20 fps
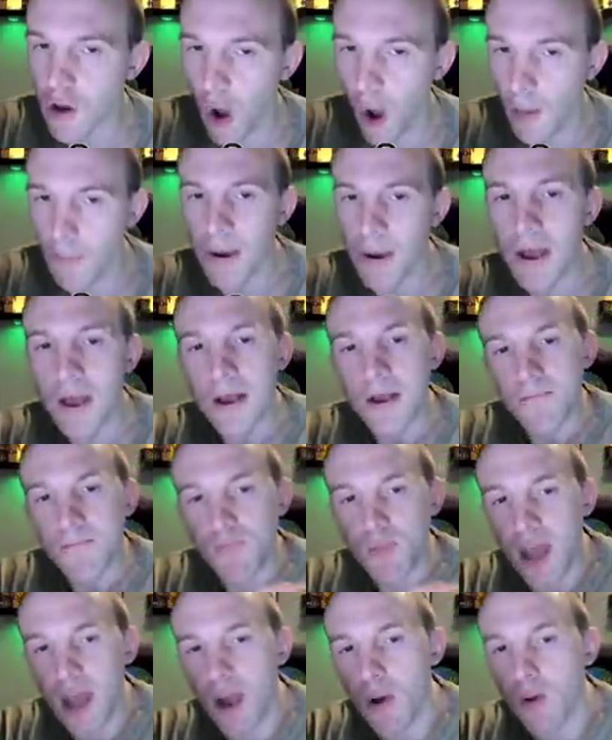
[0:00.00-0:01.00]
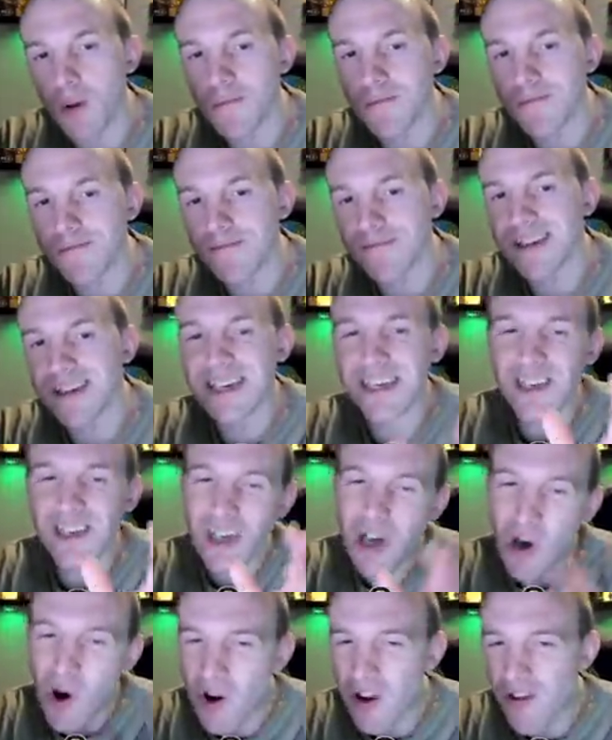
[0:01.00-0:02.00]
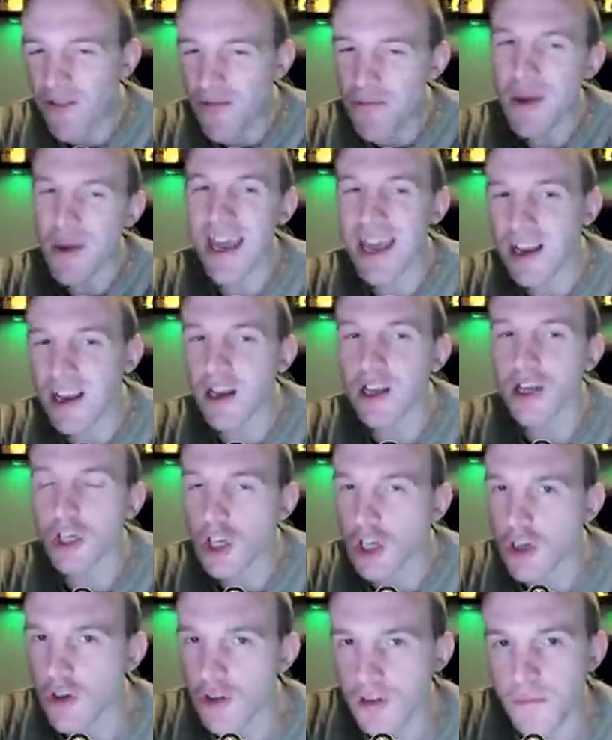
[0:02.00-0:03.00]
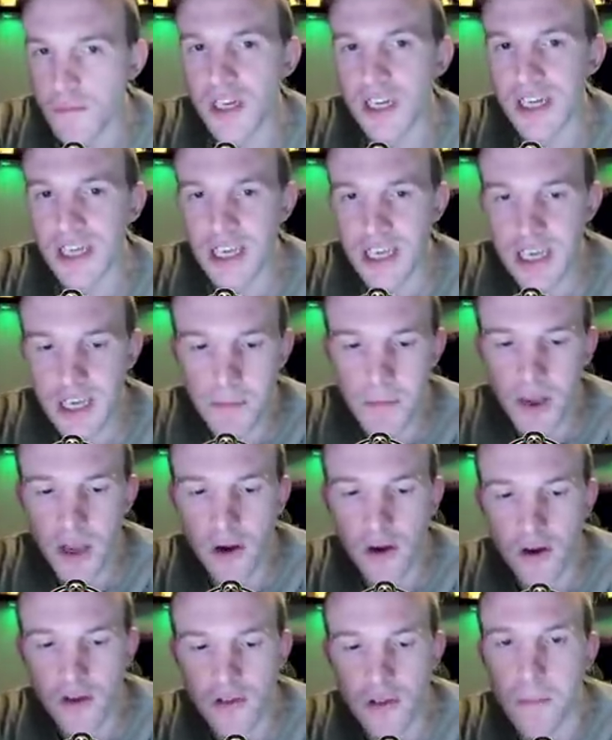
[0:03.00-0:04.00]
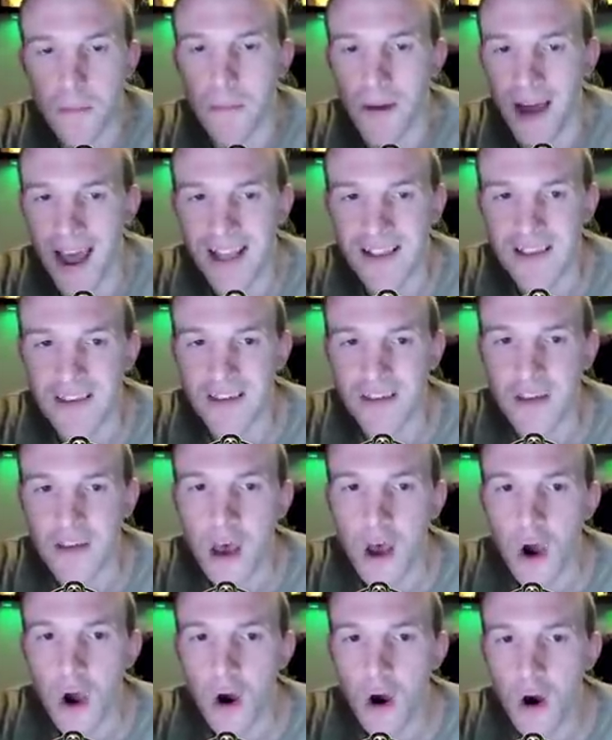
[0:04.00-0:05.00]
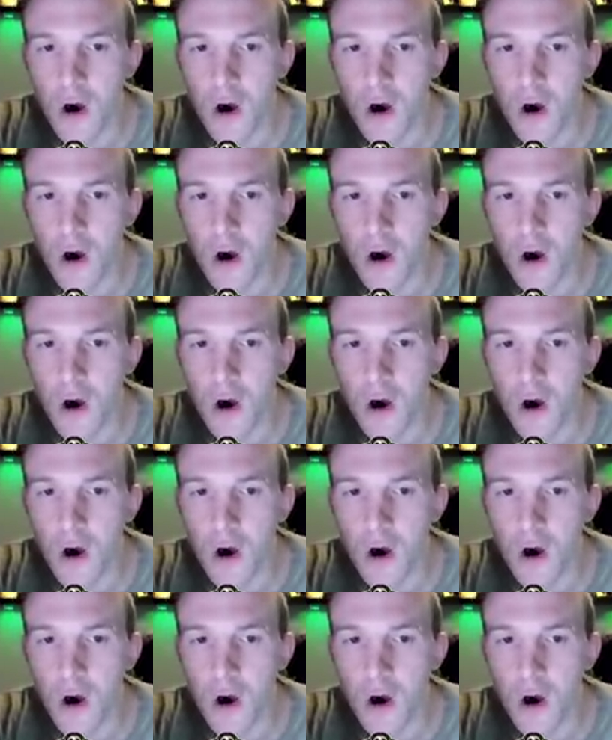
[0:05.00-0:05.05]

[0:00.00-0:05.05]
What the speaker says: top. Now, could have made an adjustment here, because the bats